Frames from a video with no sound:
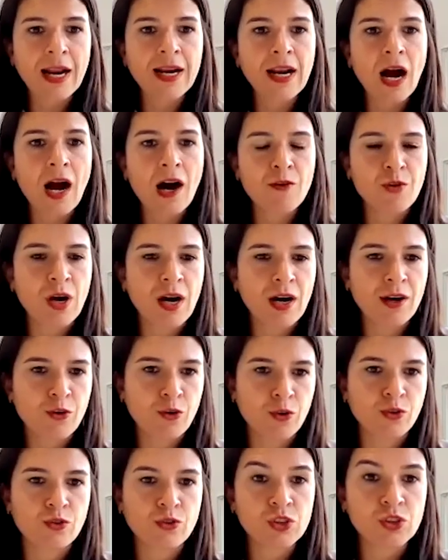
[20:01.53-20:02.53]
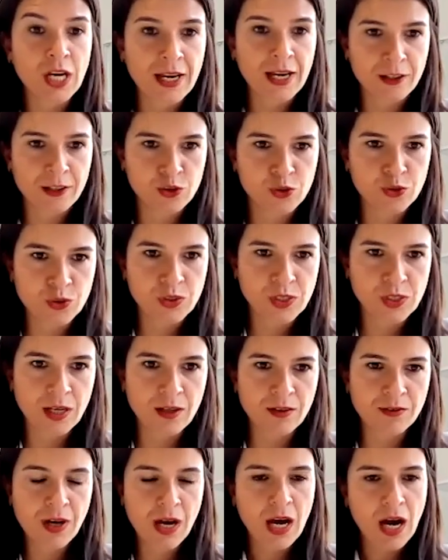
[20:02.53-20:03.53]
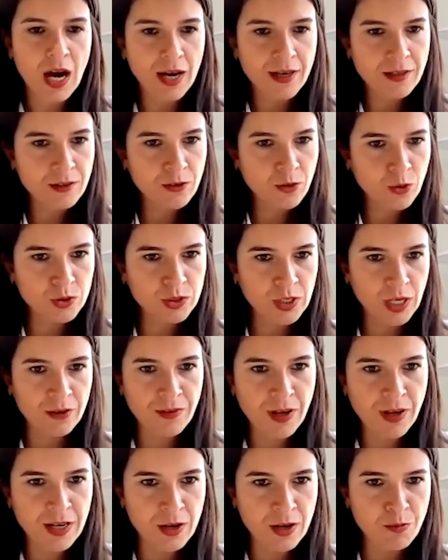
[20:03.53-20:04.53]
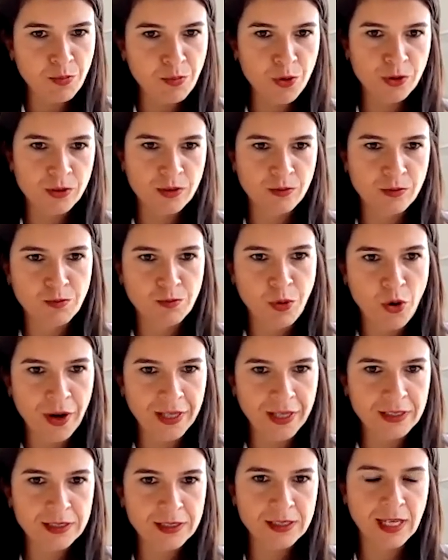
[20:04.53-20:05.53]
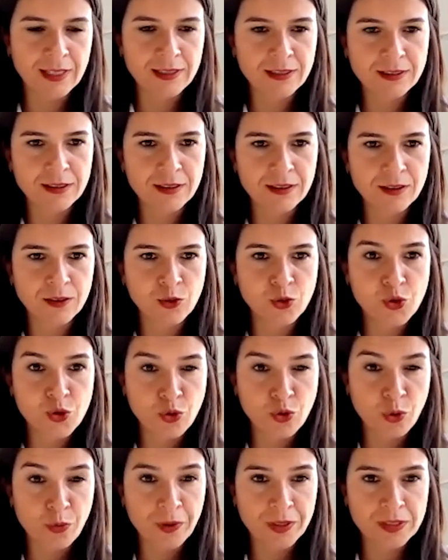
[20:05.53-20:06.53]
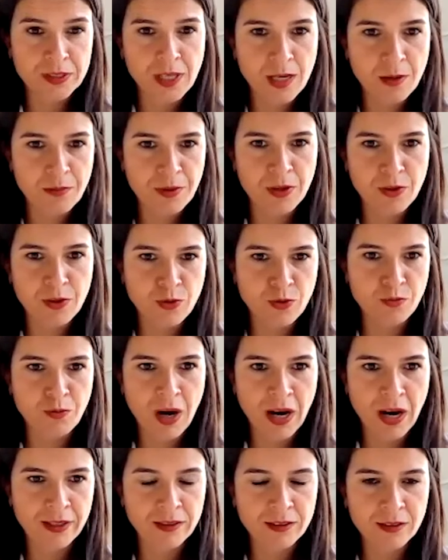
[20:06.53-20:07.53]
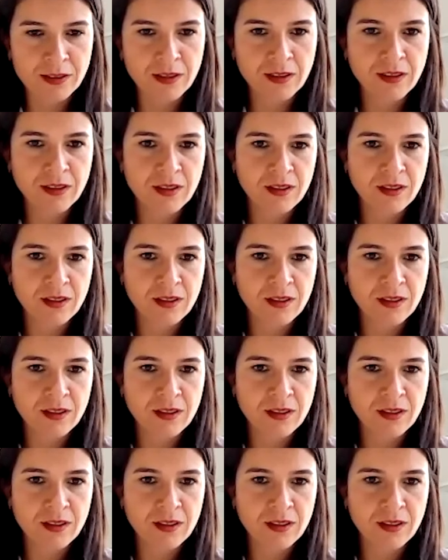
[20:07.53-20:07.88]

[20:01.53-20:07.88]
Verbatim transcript: and how you are going to change yourself. I think those are very important points that you should always keep in your mind.